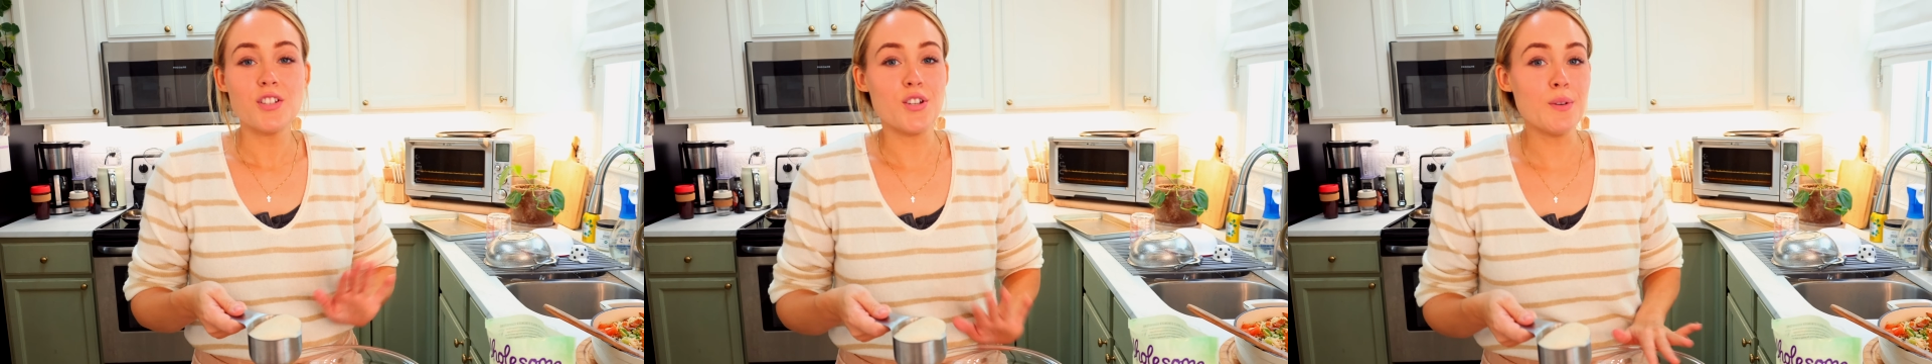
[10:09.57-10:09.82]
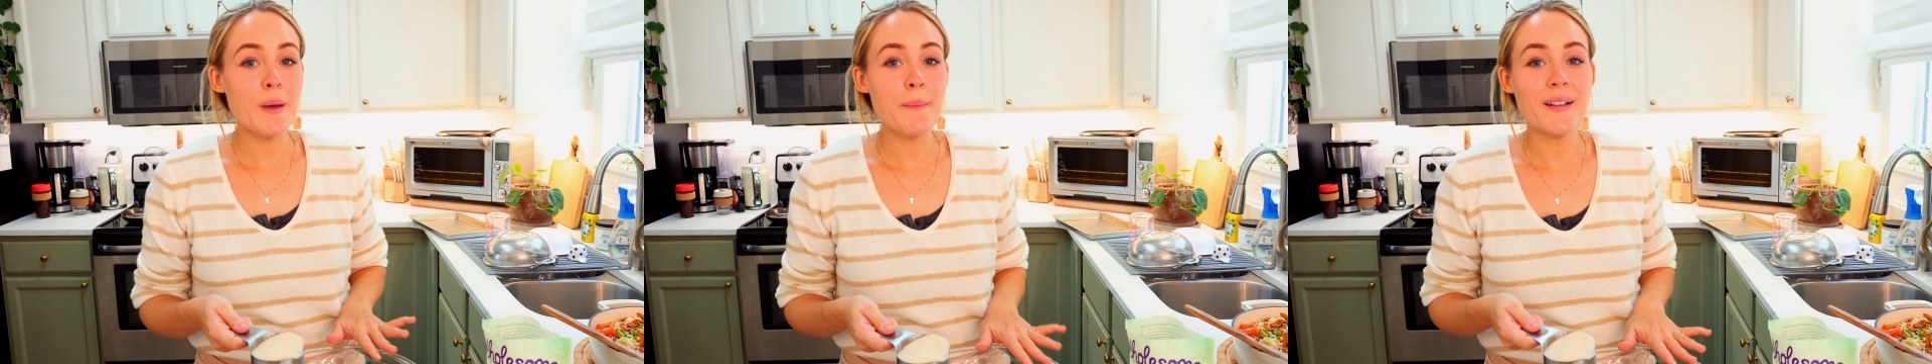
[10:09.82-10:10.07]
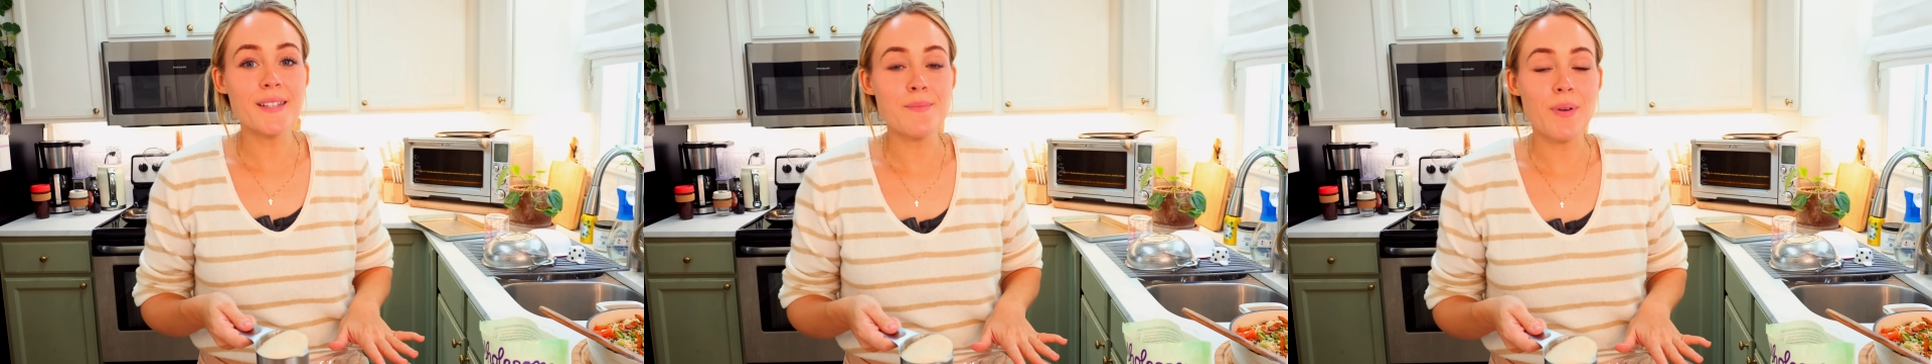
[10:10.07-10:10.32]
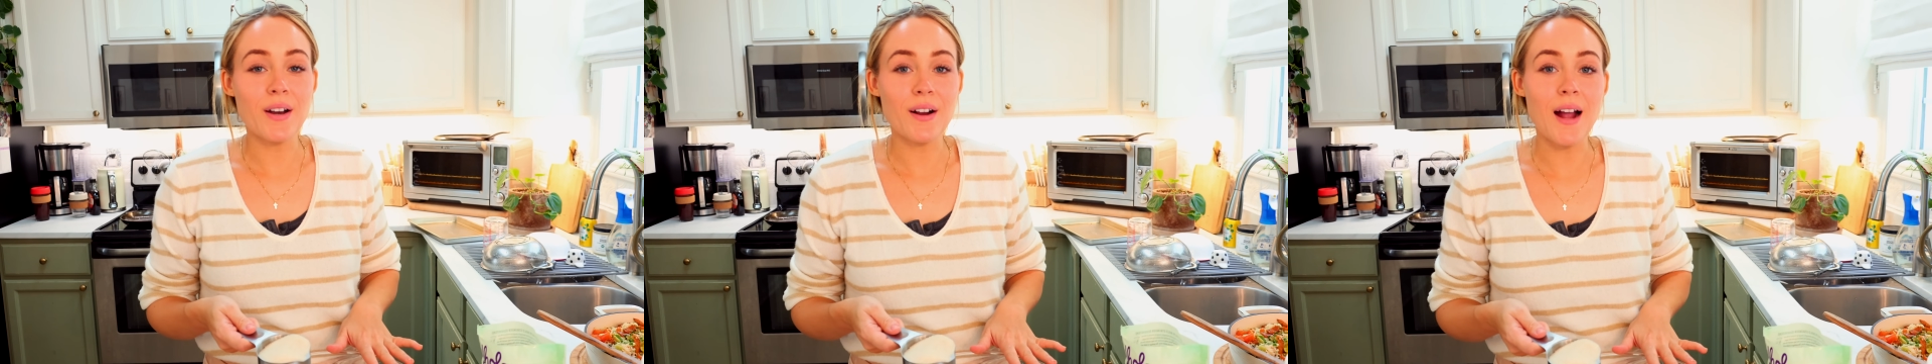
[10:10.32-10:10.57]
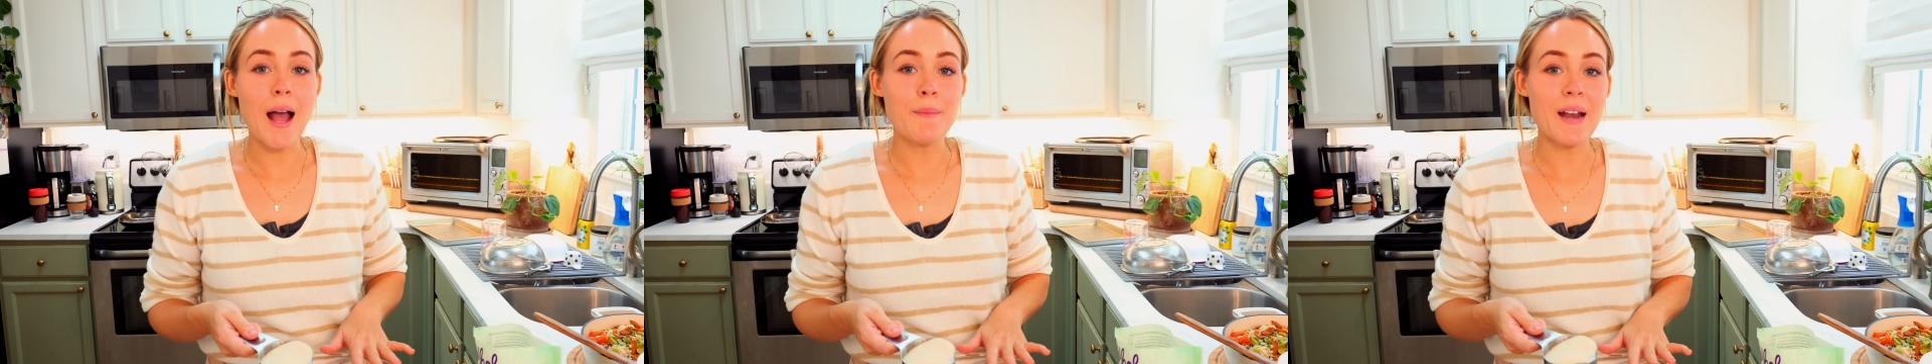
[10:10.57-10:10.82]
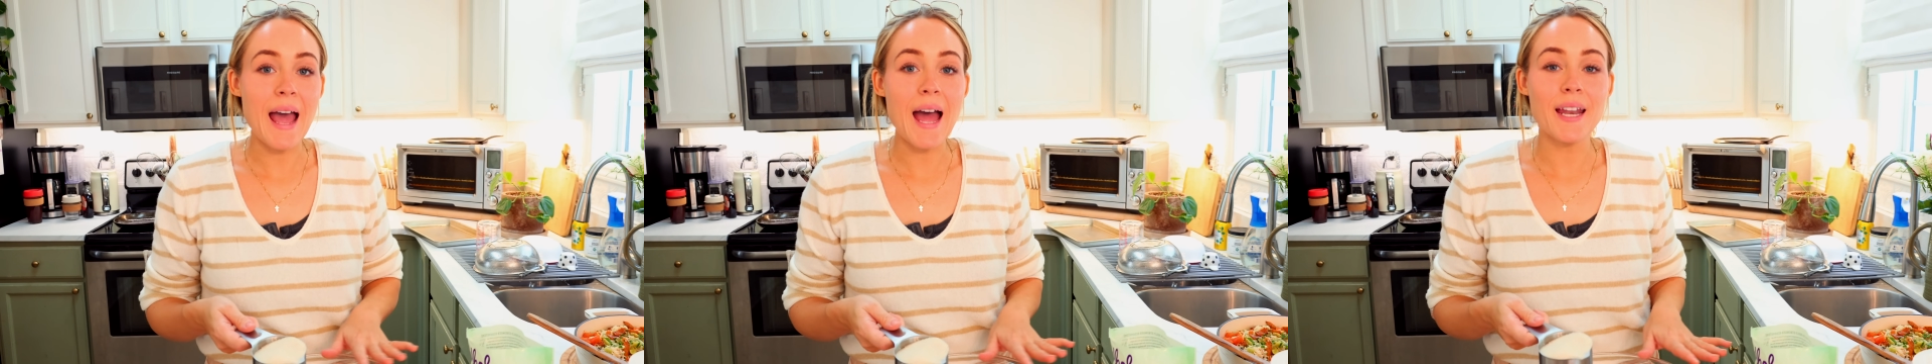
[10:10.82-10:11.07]
To my melted butter, I'm
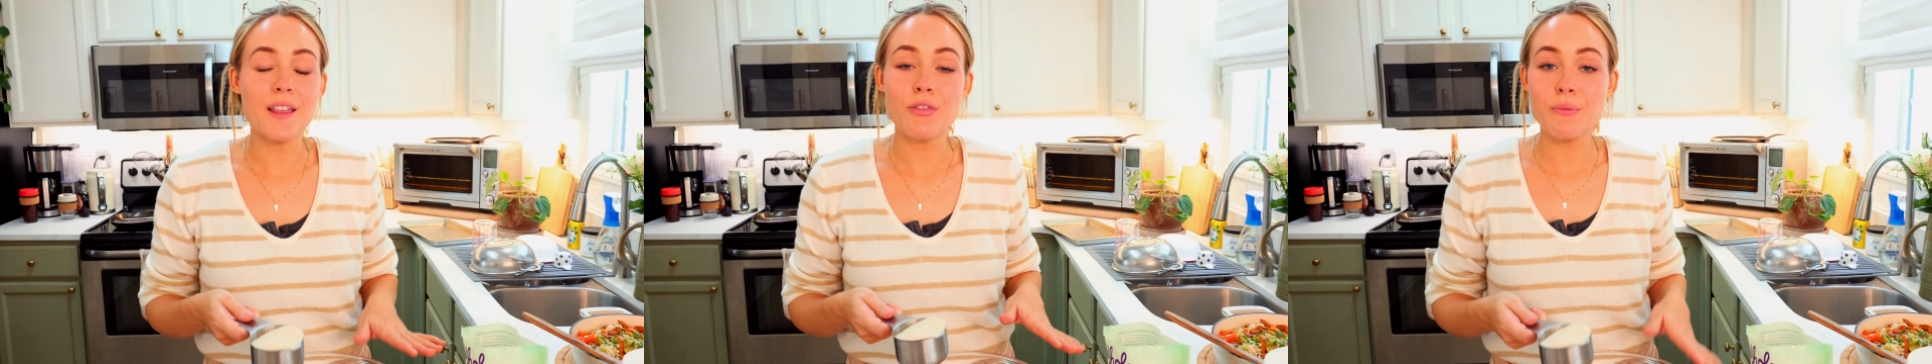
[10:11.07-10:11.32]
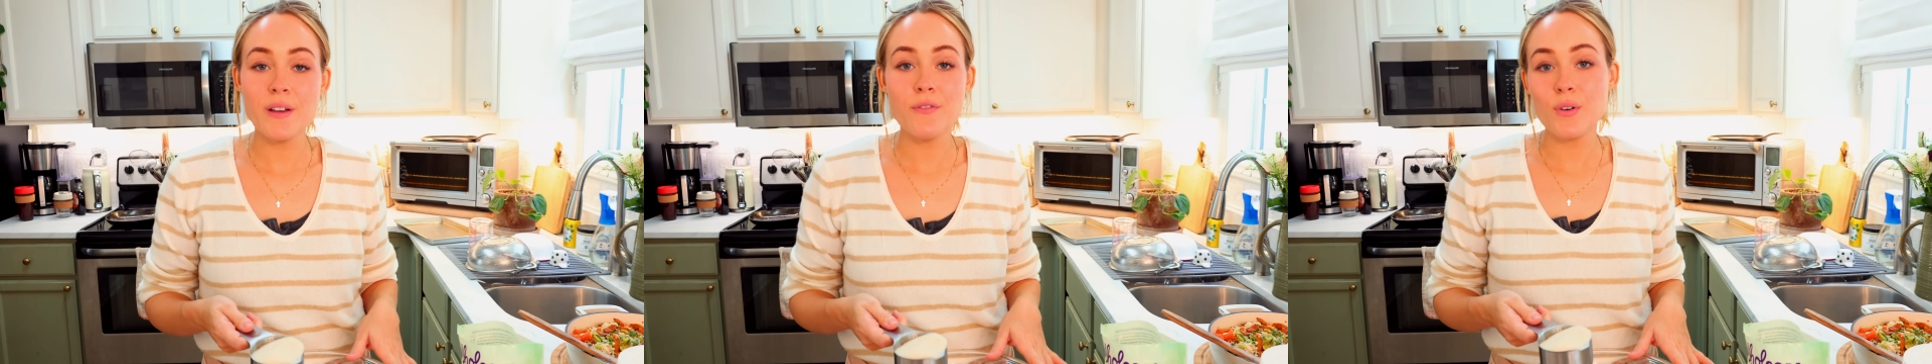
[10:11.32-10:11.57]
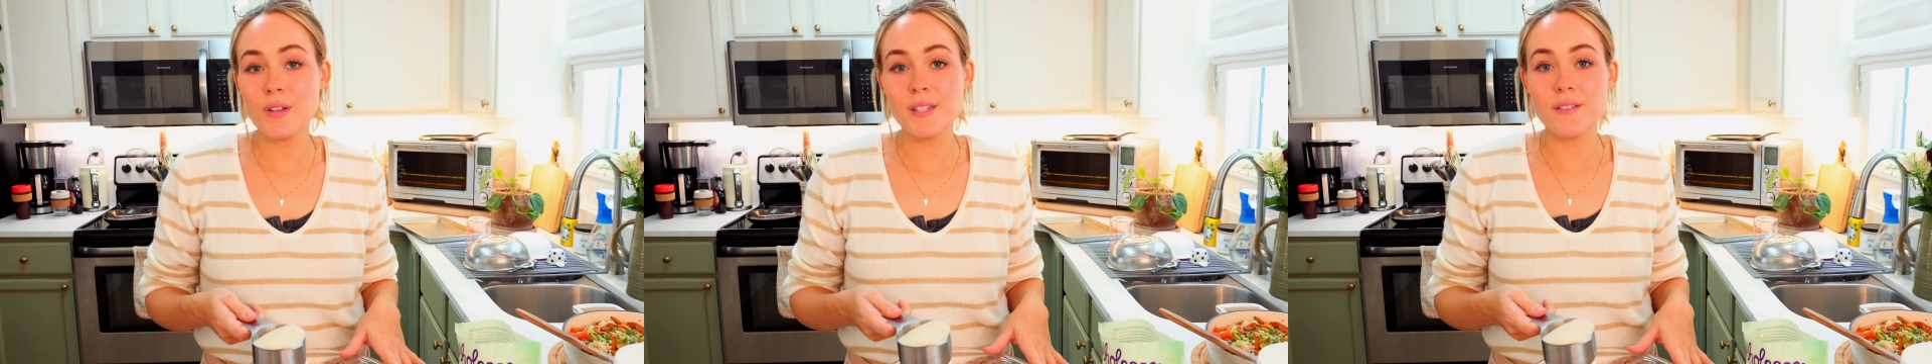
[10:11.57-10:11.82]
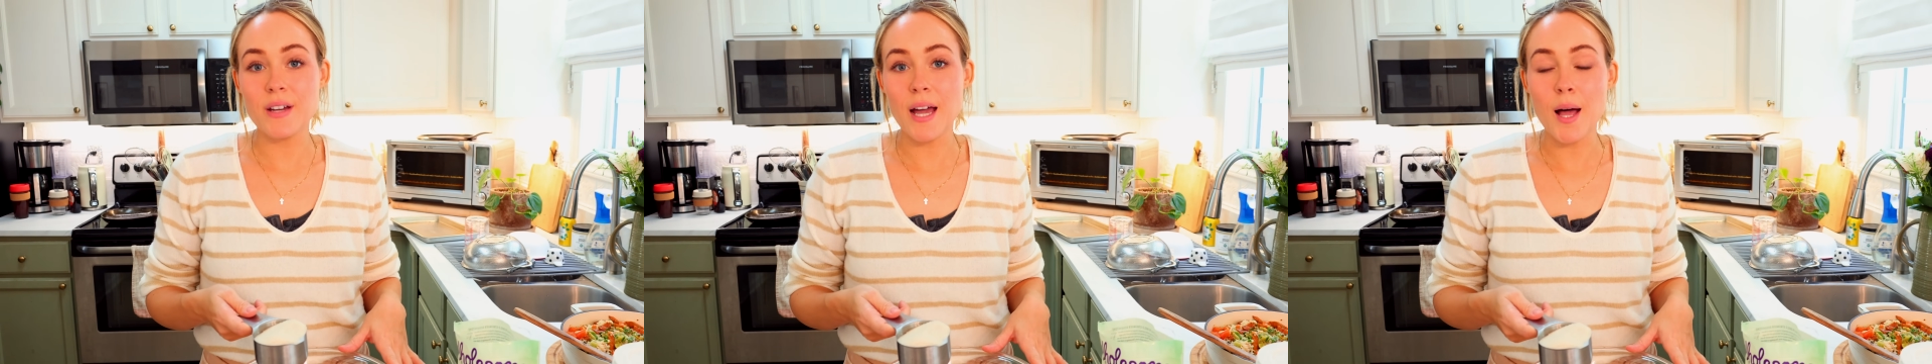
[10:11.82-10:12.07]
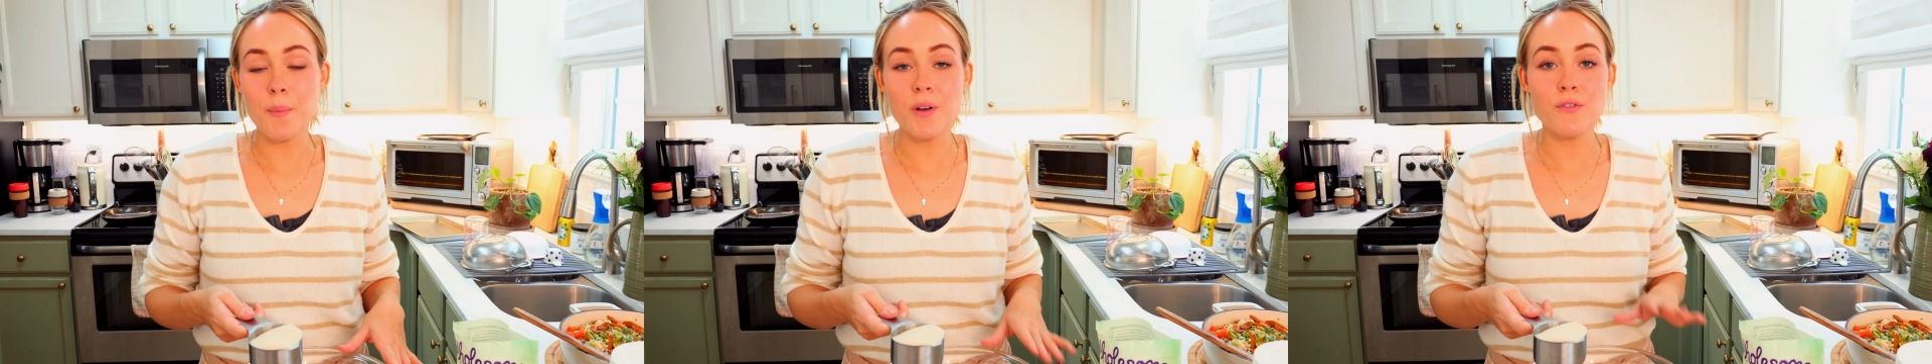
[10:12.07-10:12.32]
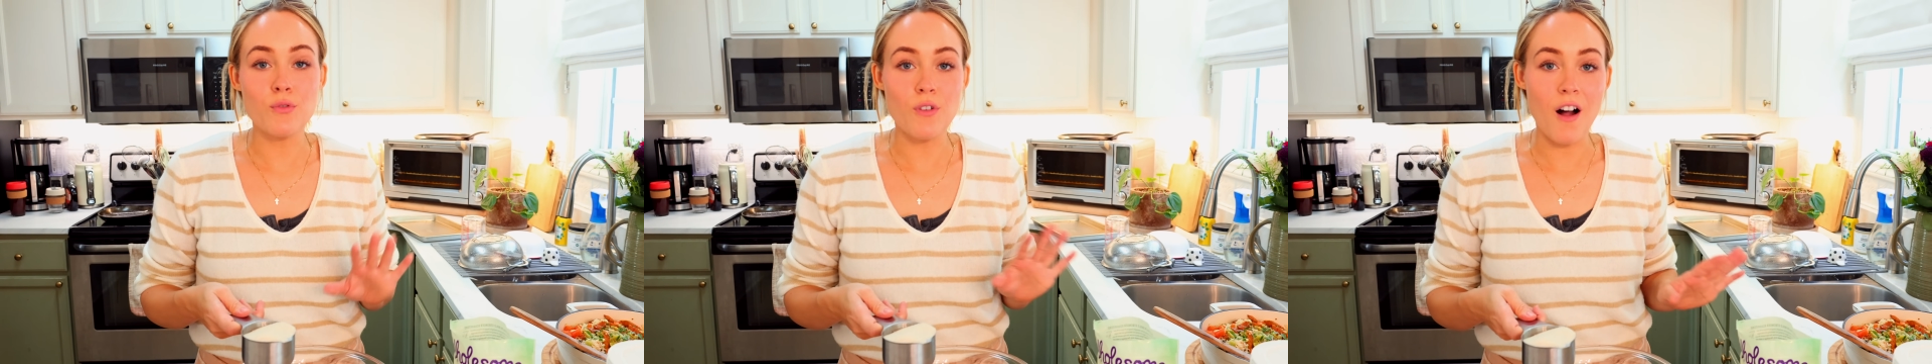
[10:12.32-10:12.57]
gonna add in 3/4 of a cup
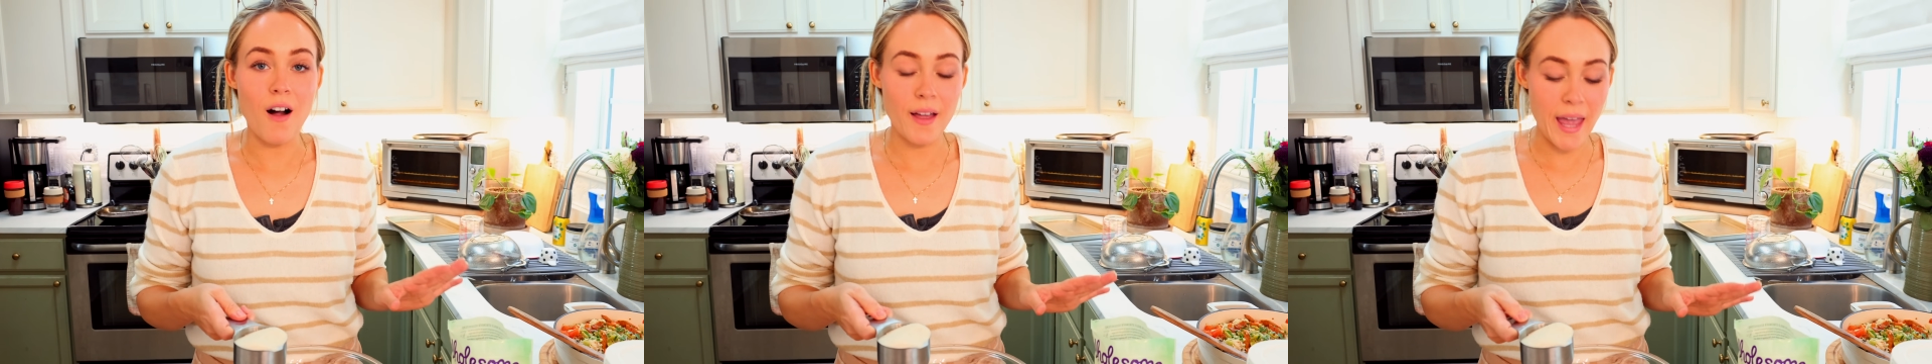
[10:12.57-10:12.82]
of raw